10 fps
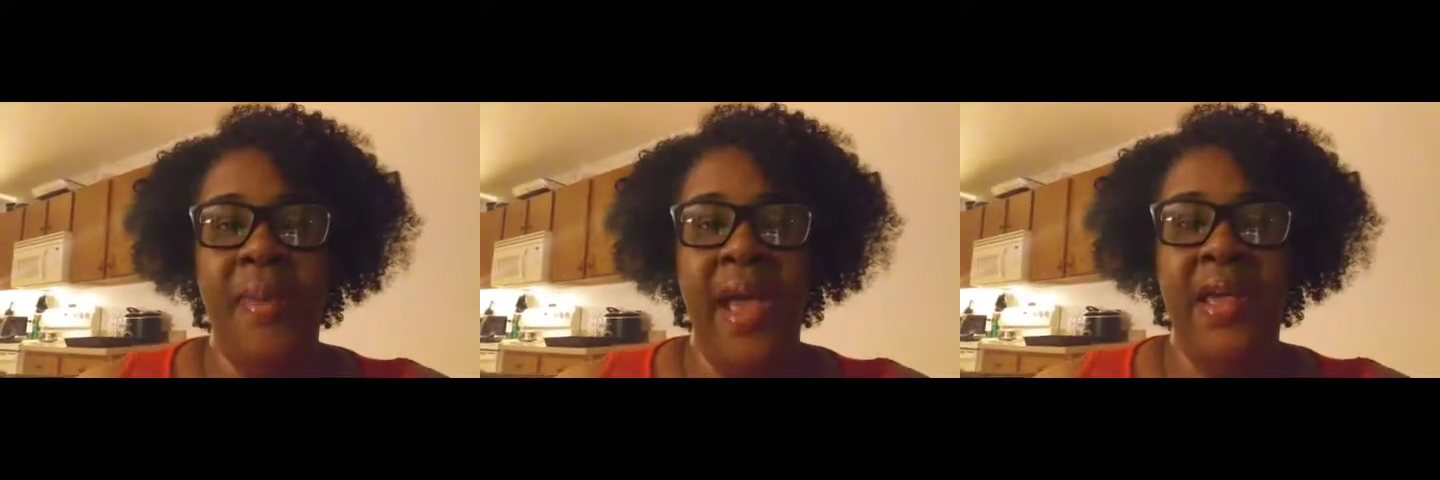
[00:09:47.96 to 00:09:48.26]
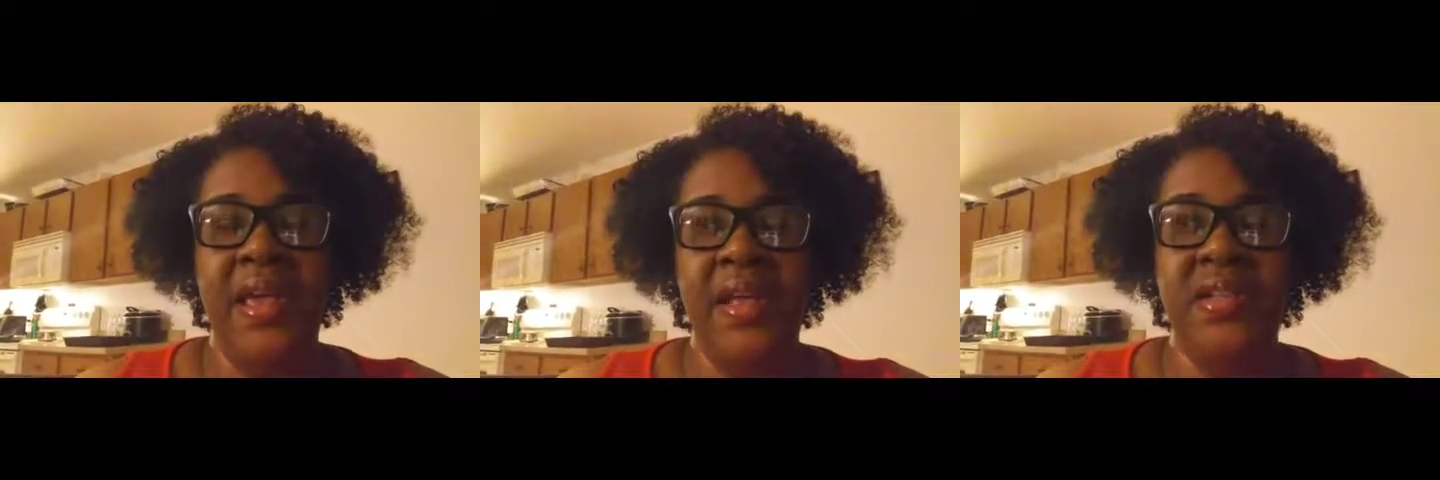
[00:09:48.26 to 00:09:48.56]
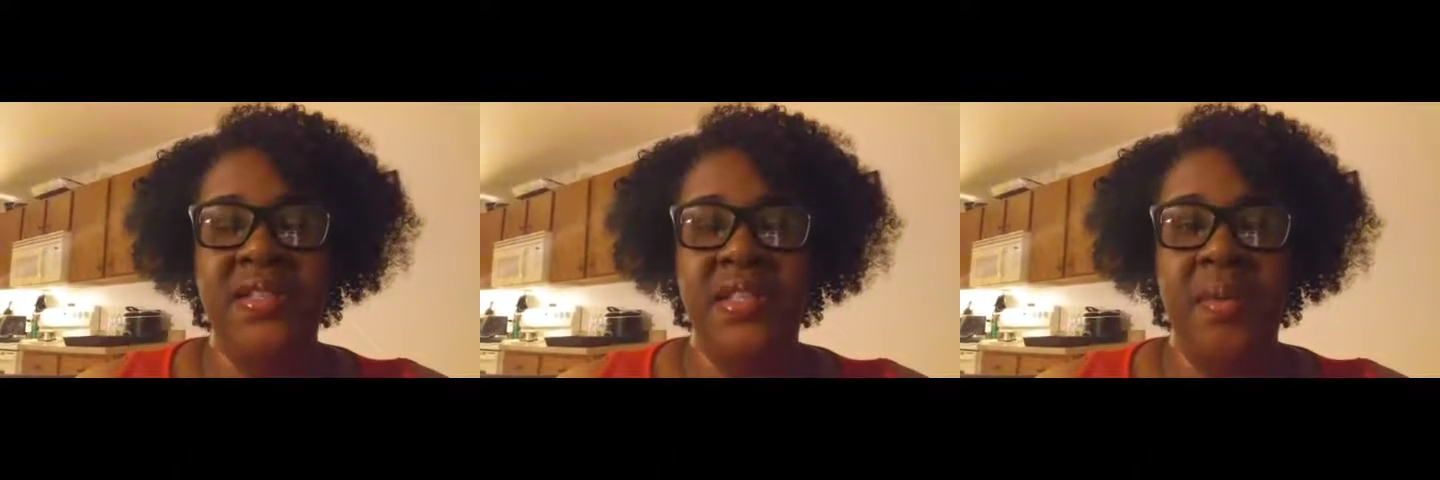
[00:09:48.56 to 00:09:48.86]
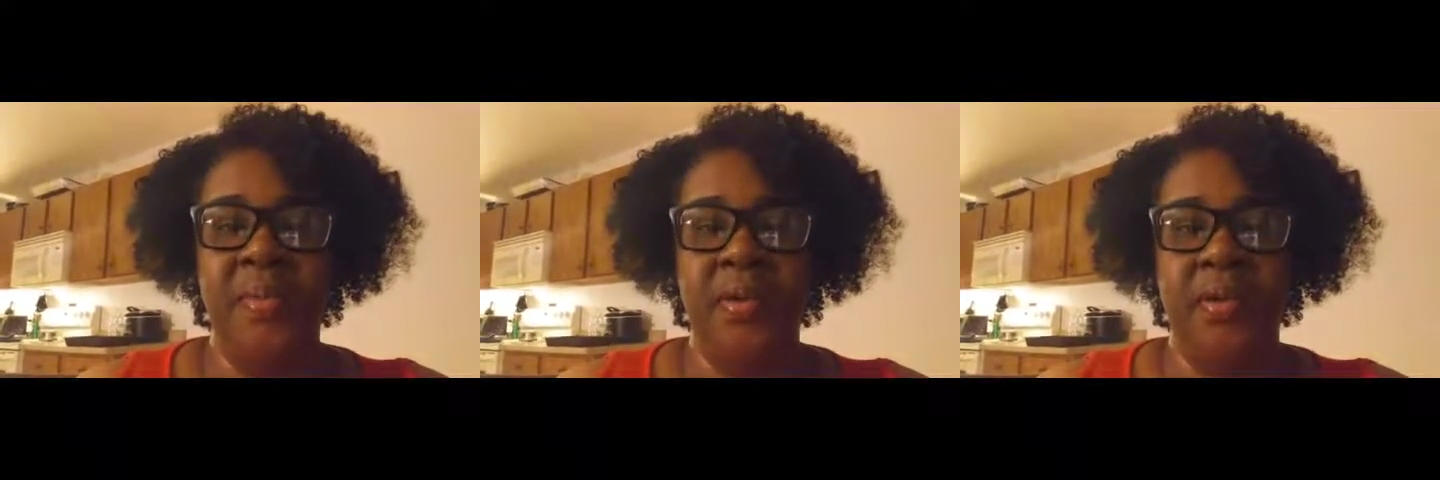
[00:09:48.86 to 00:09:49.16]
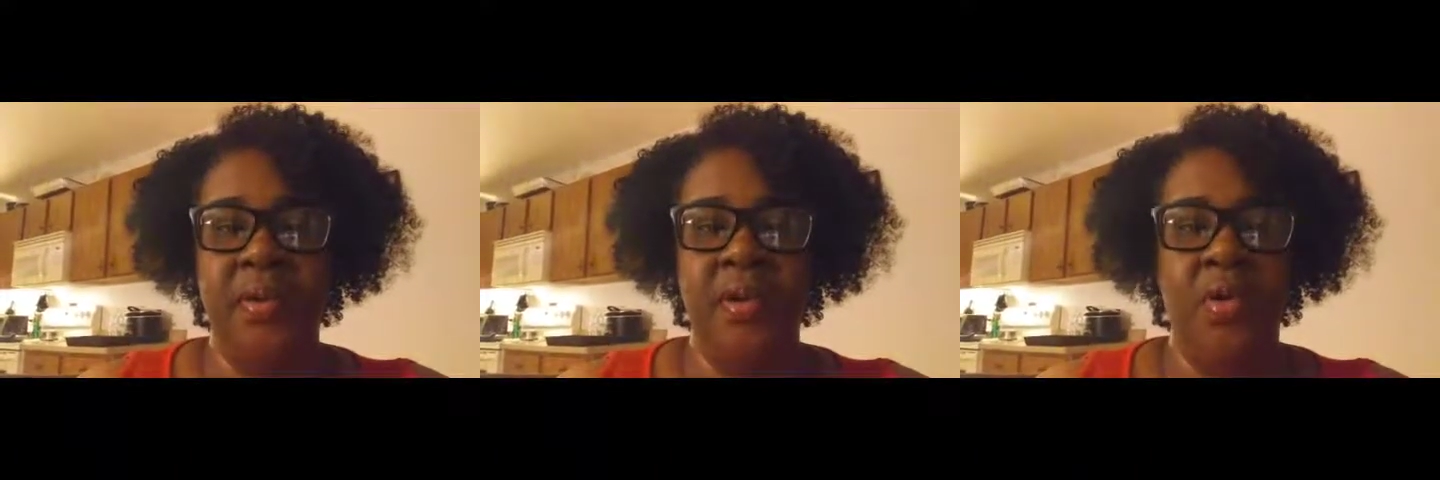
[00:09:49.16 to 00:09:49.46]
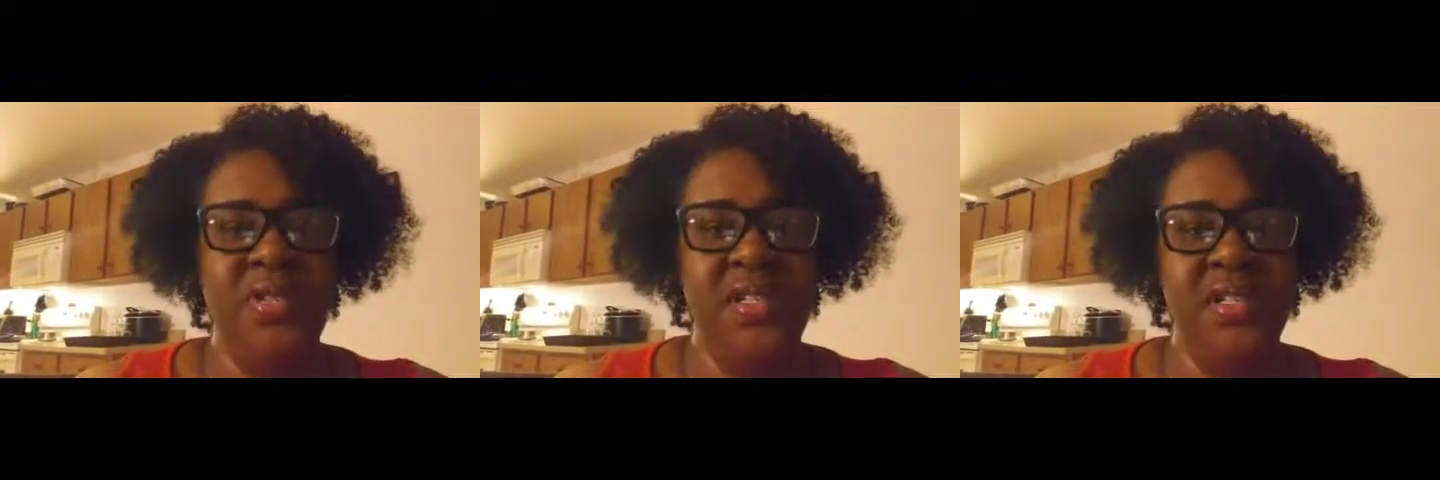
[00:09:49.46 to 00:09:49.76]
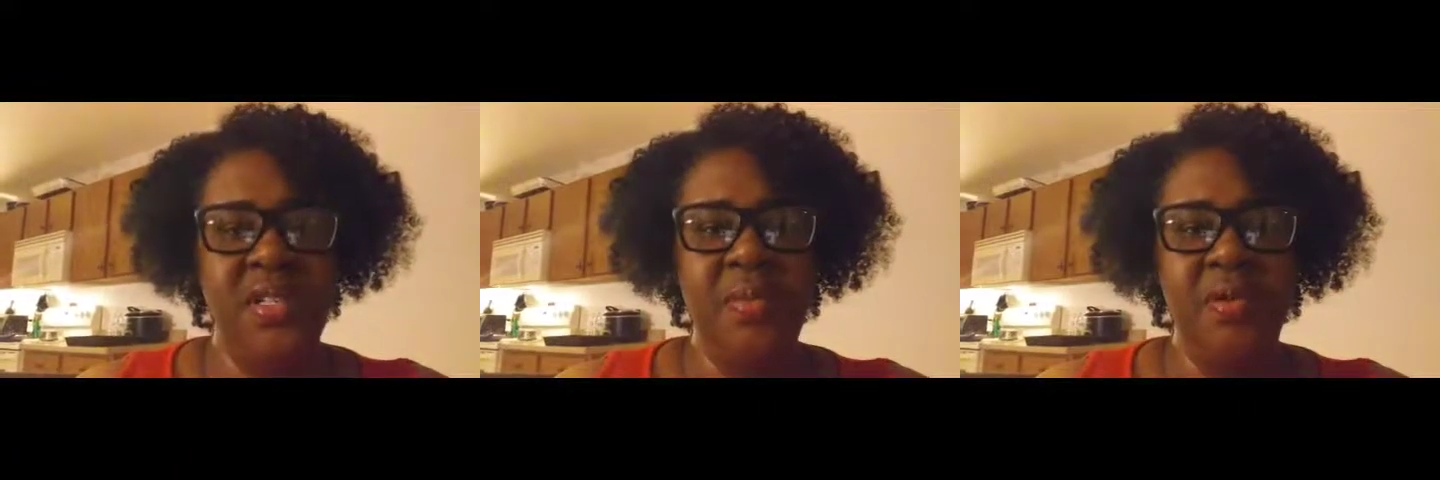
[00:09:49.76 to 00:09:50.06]
back in December, was
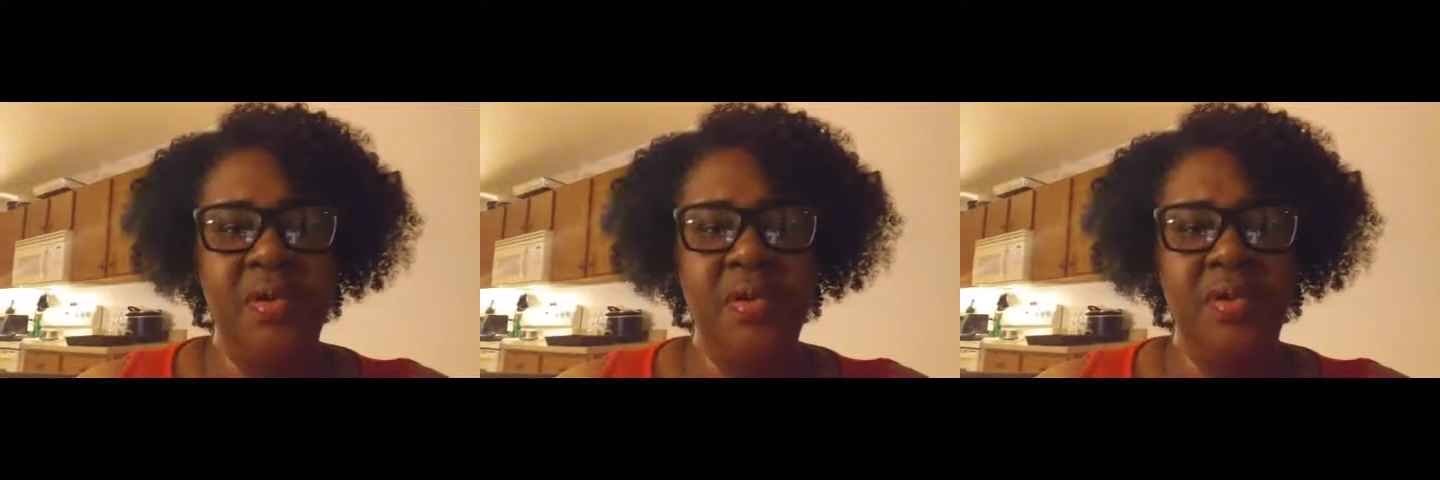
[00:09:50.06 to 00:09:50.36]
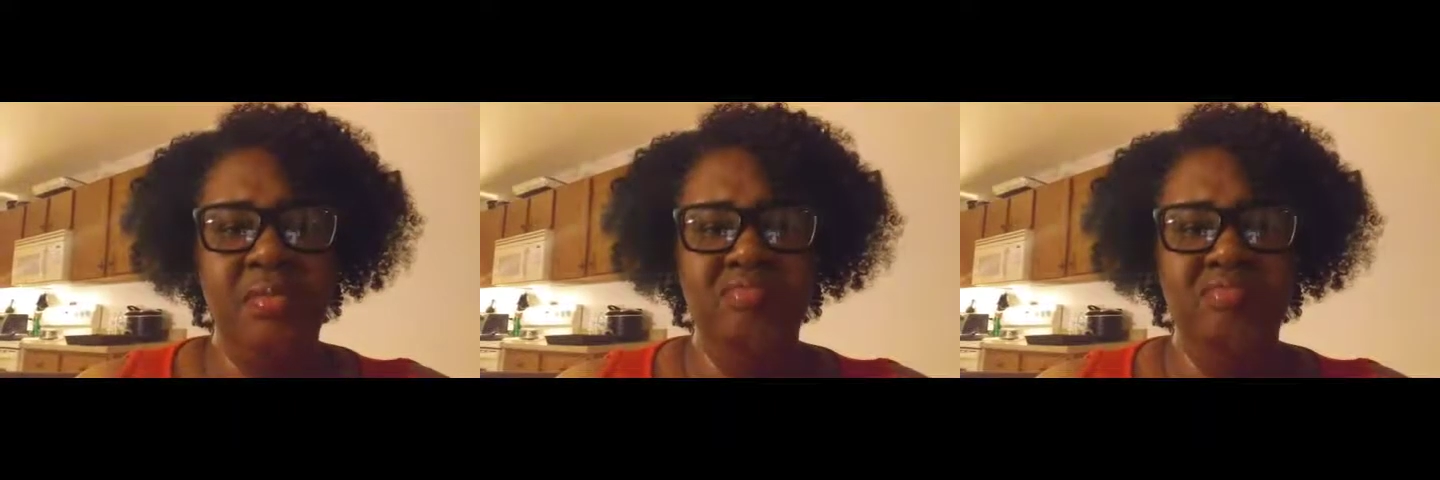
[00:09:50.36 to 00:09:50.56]
it December?